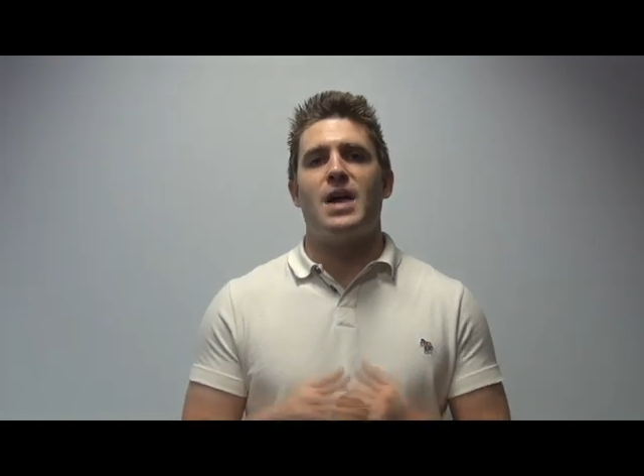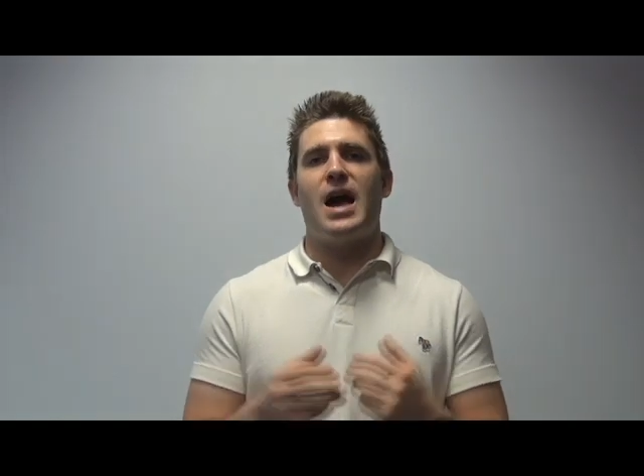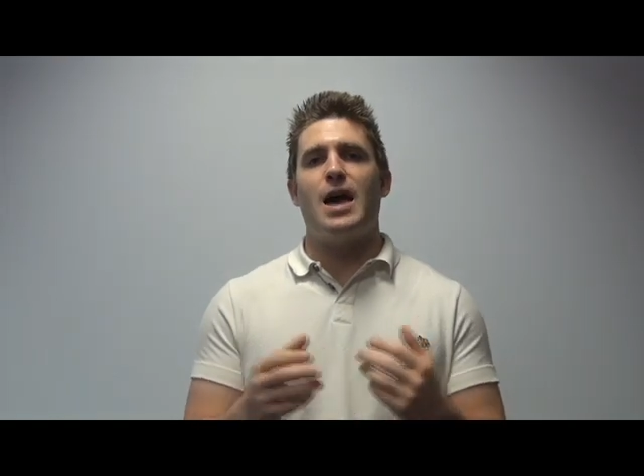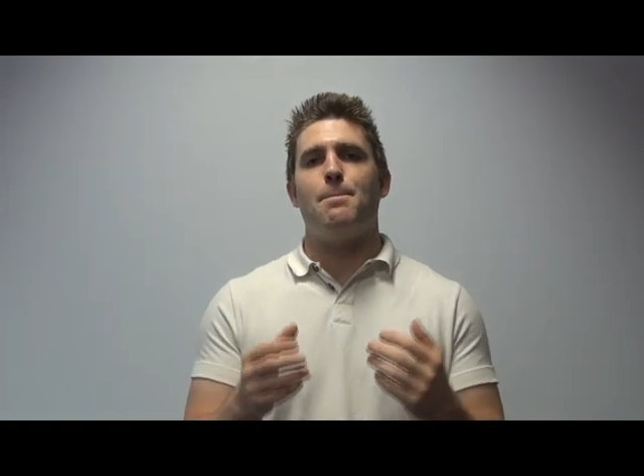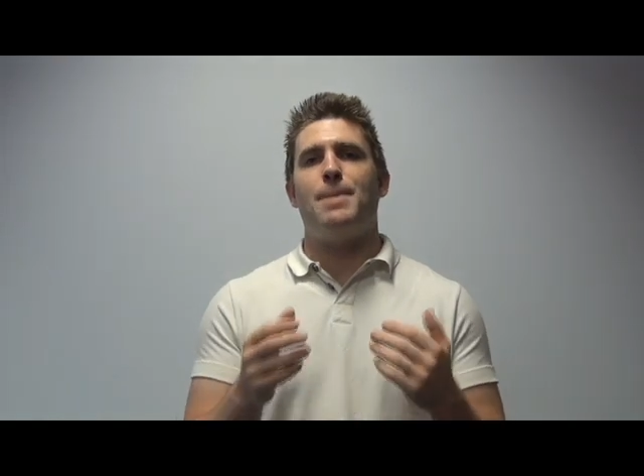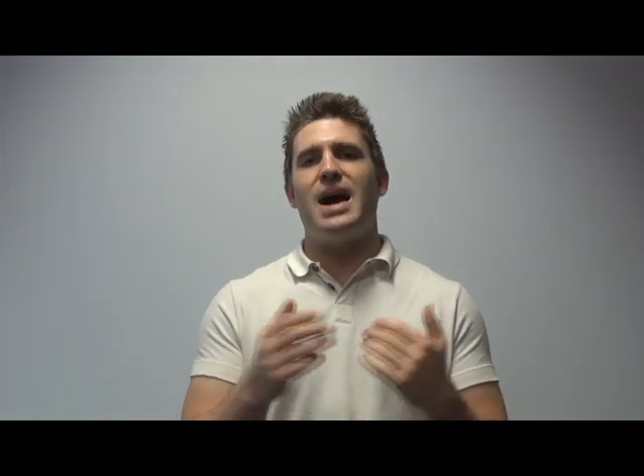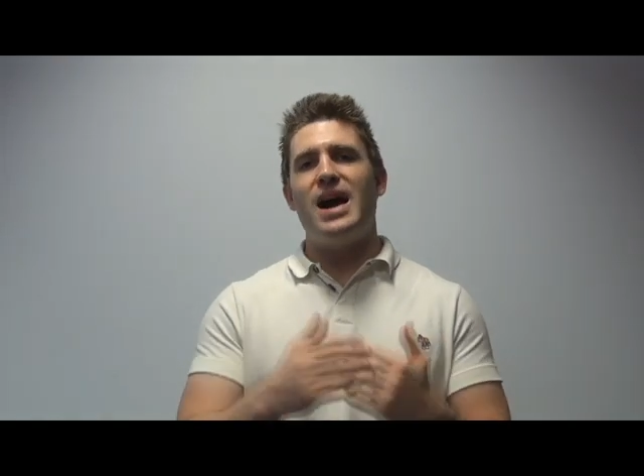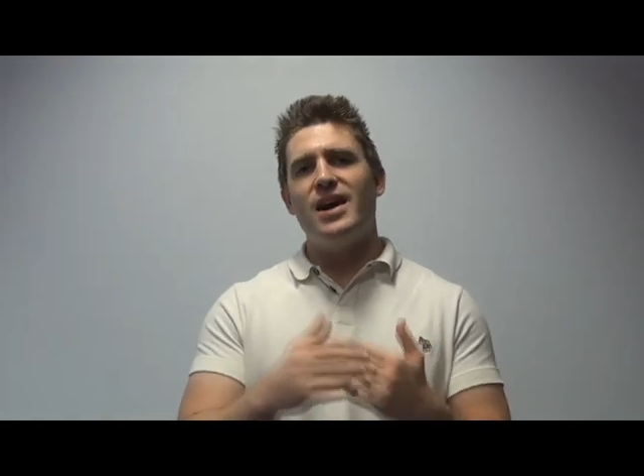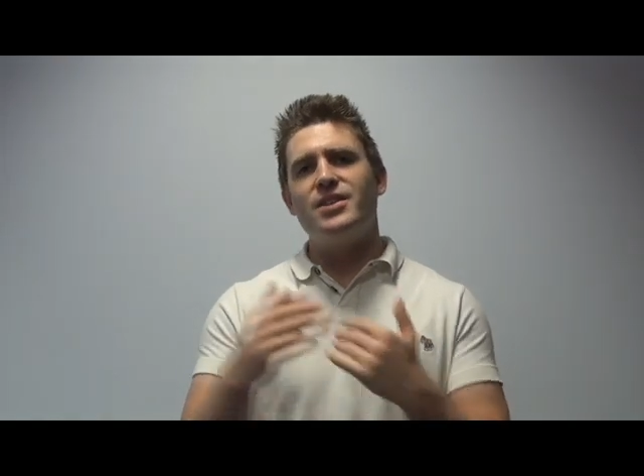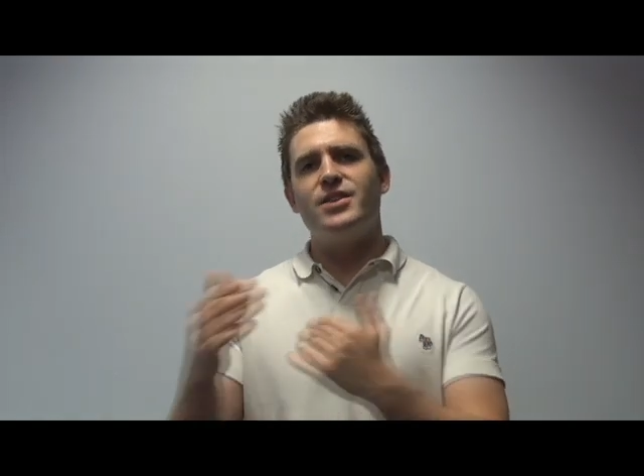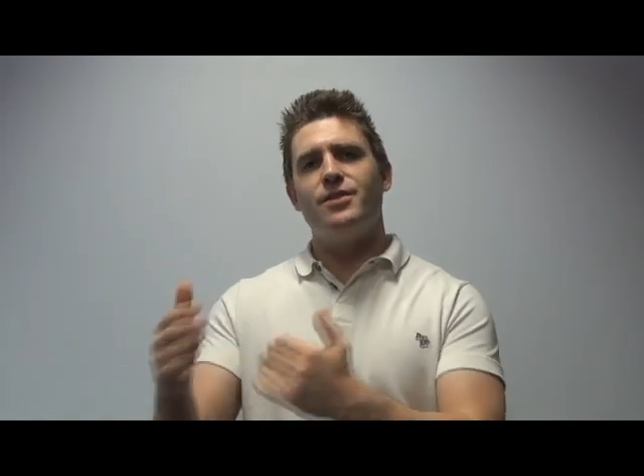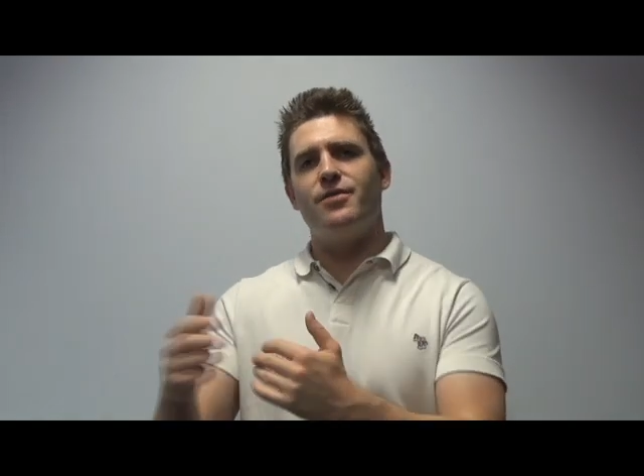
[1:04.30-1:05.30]
And
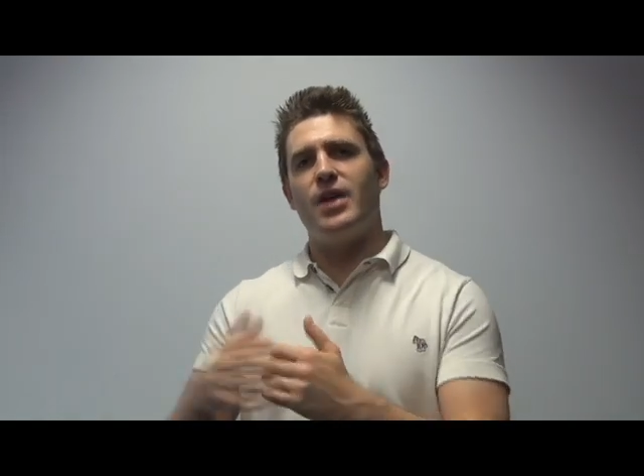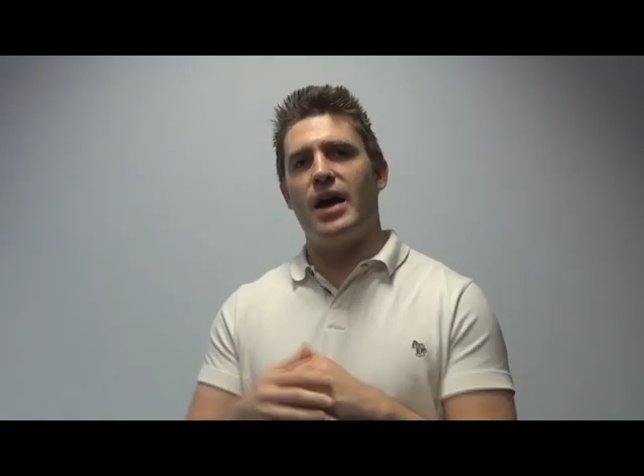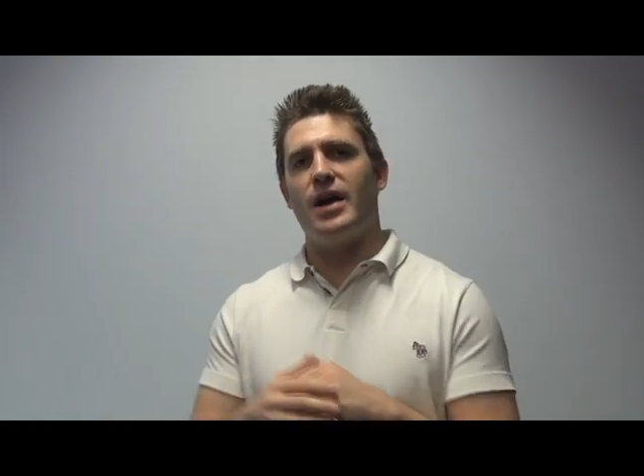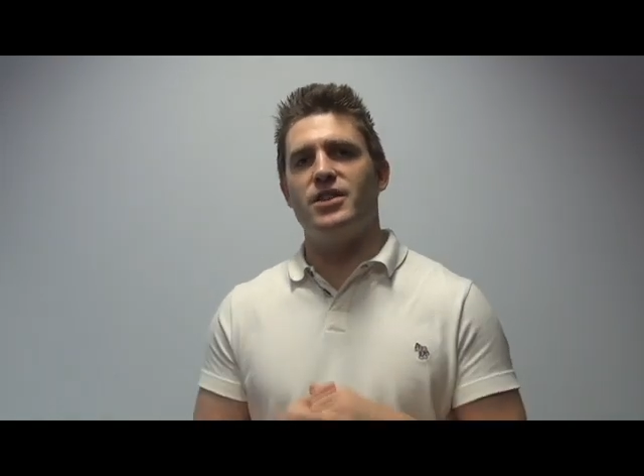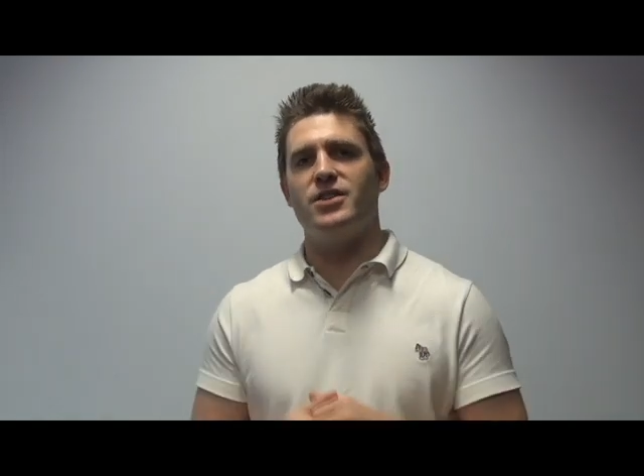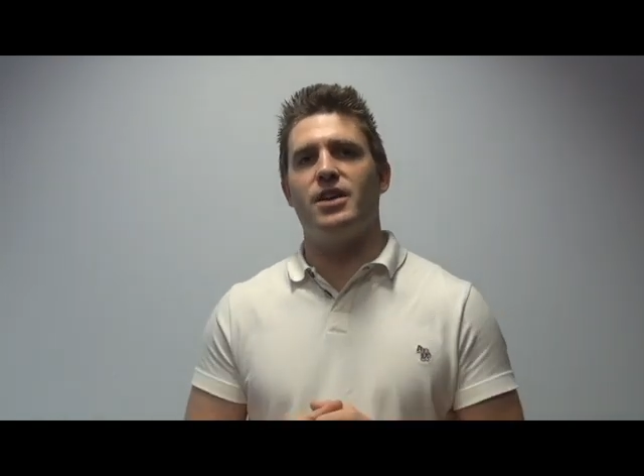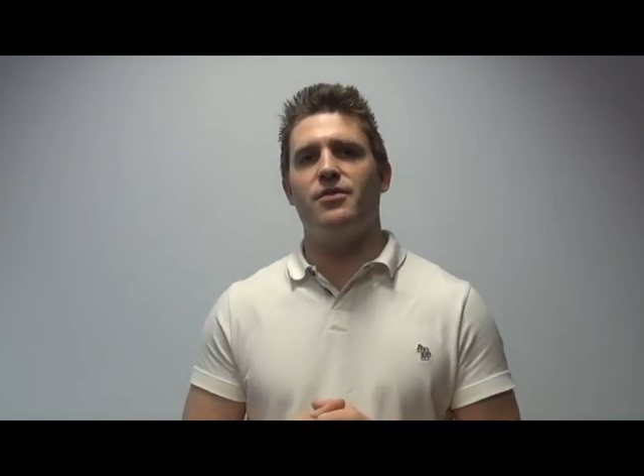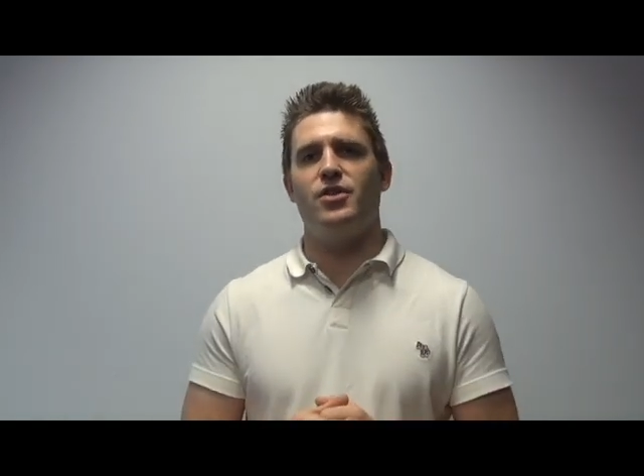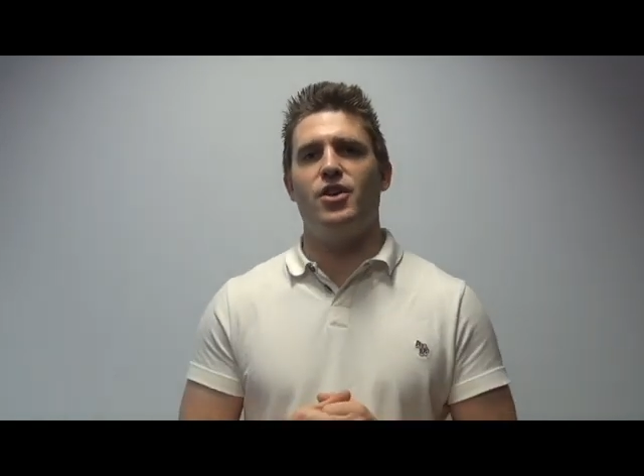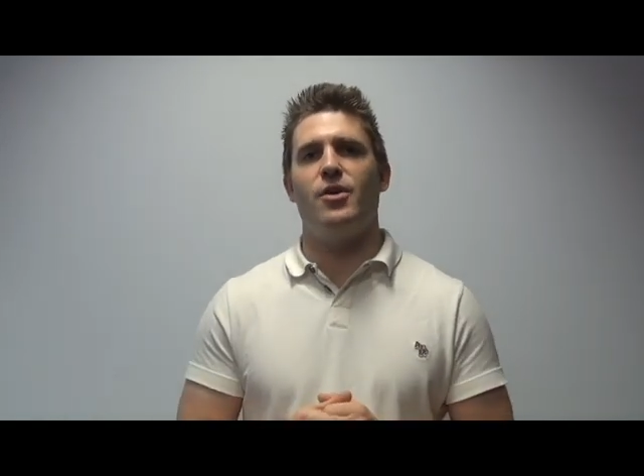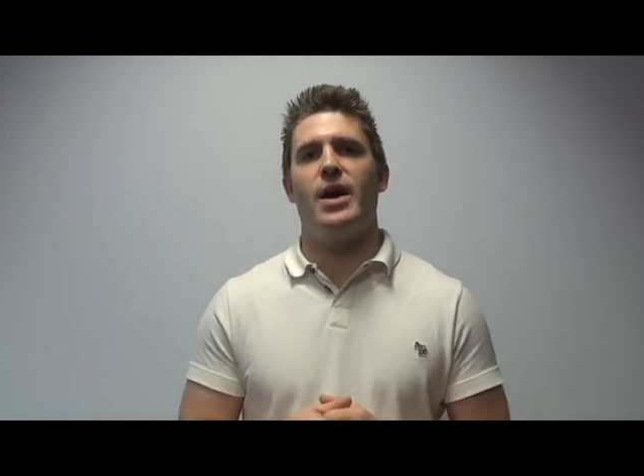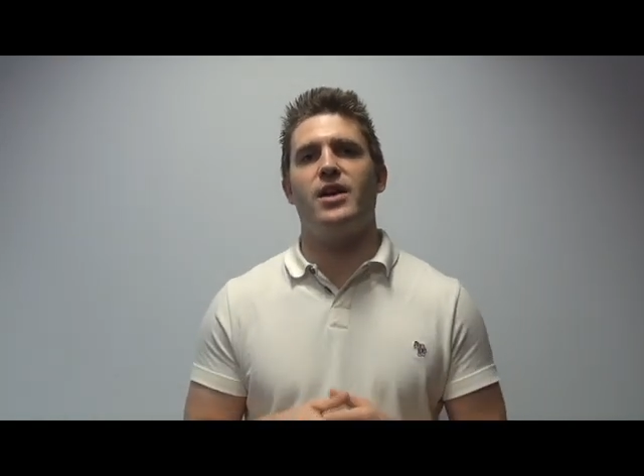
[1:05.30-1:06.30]
part of that is giving
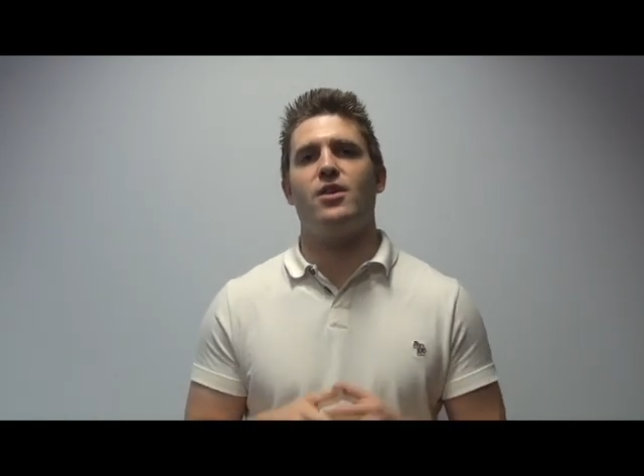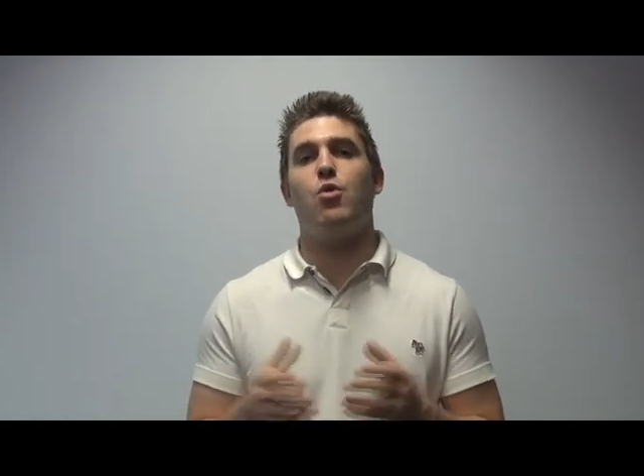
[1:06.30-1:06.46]
you a